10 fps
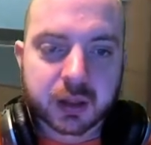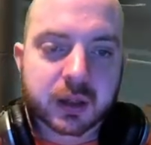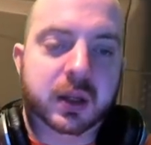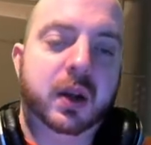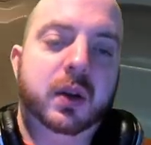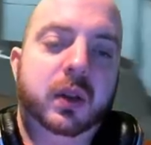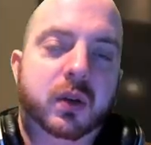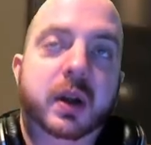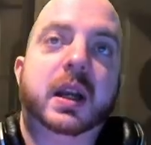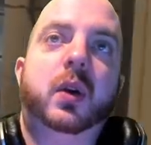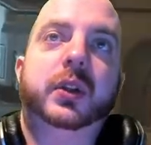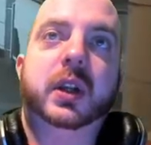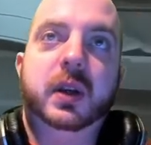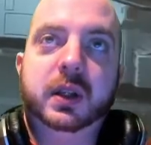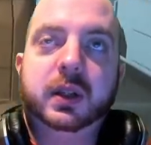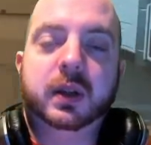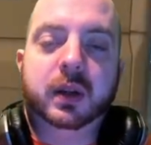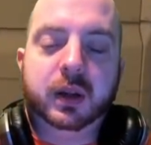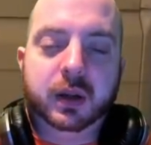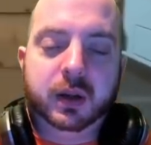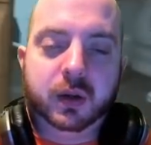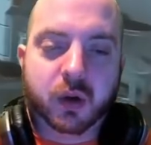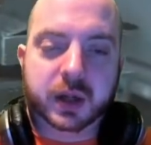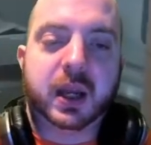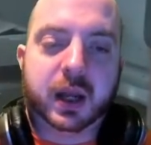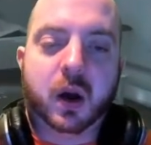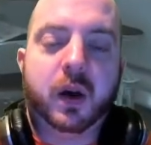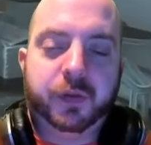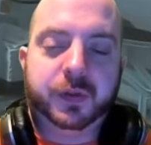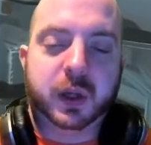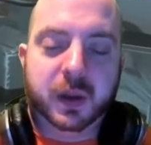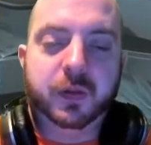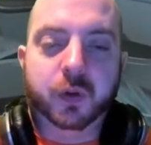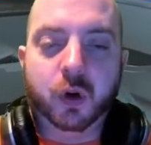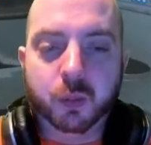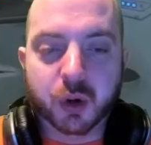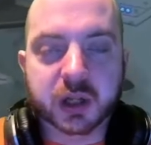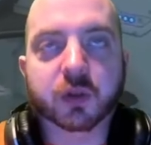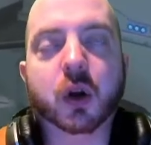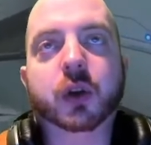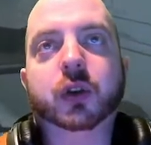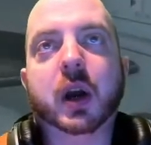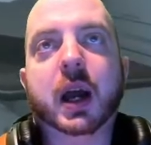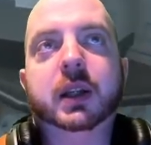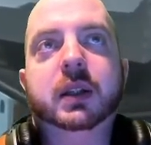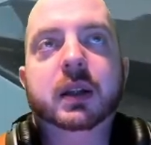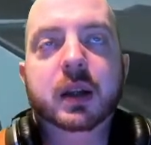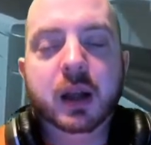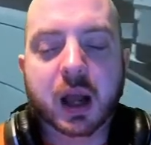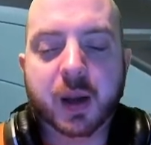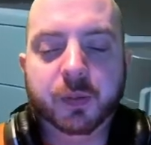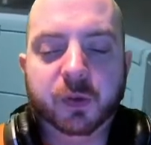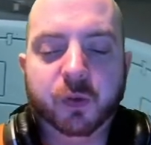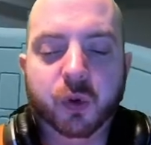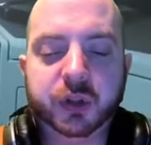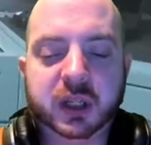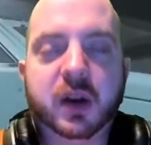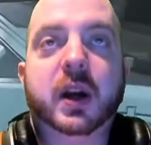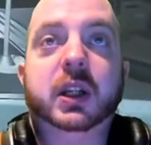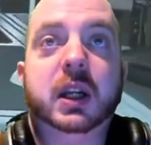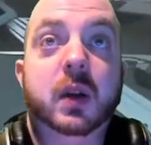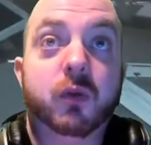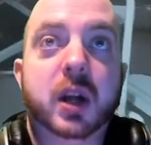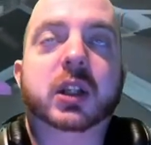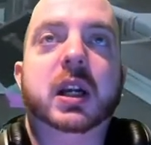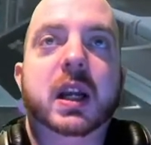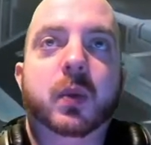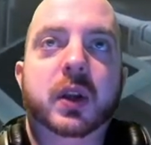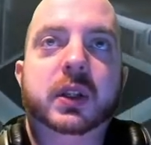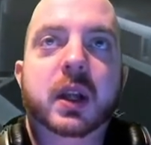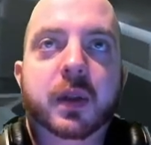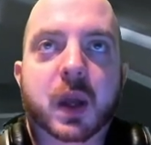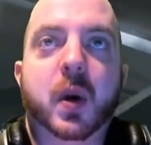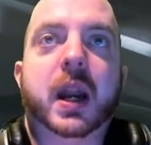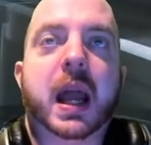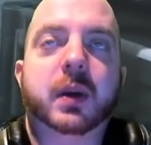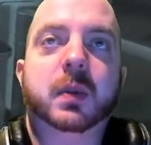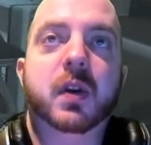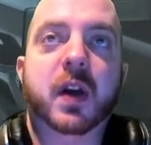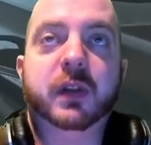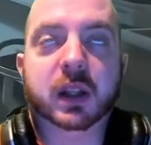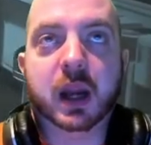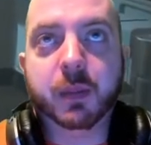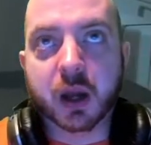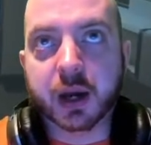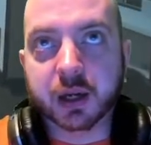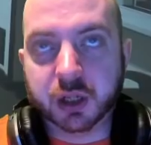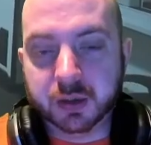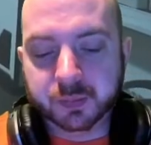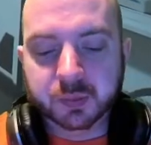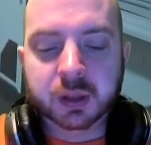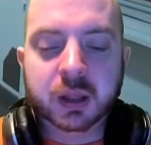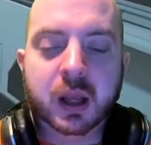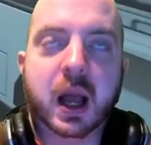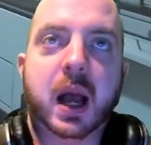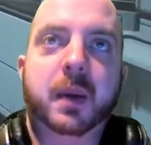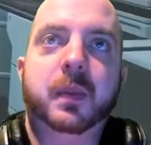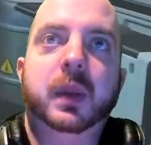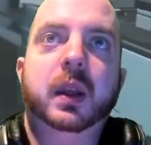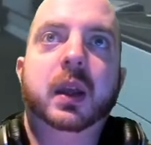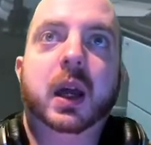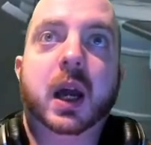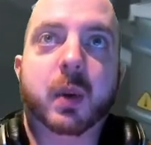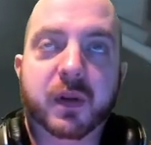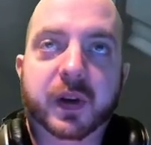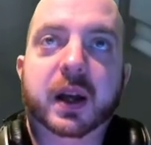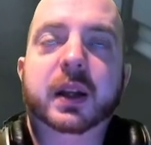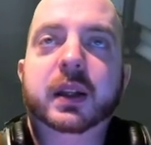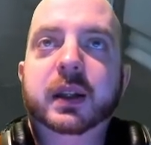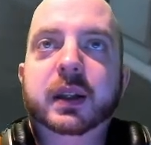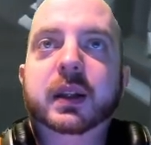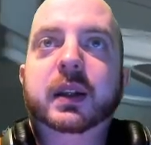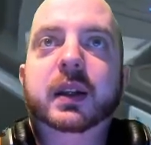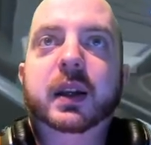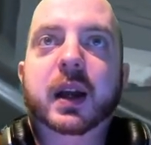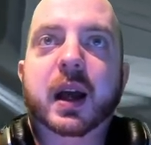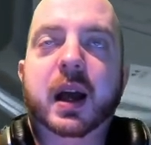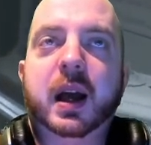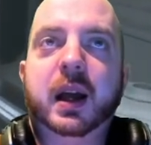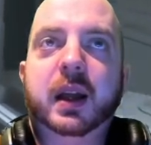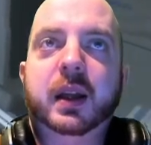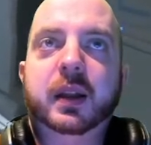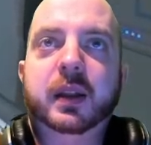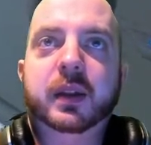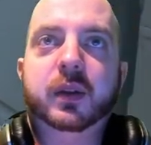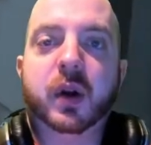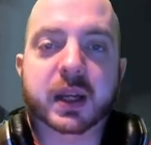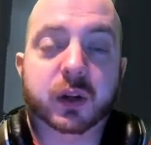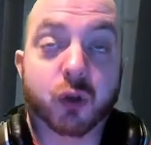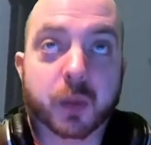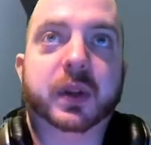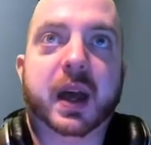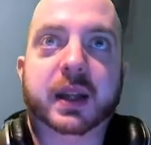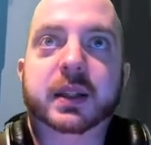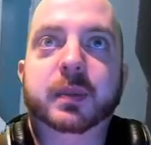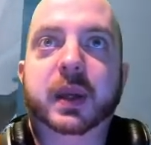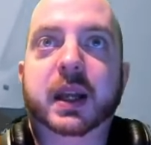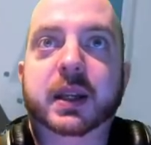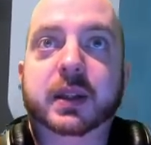So the Crytek lawsuit is Crytek off suing for breach of contract for CIG. Originally, it was they weren't allowed to move over to the Lumberyard Engine. However, Crytek dropped that because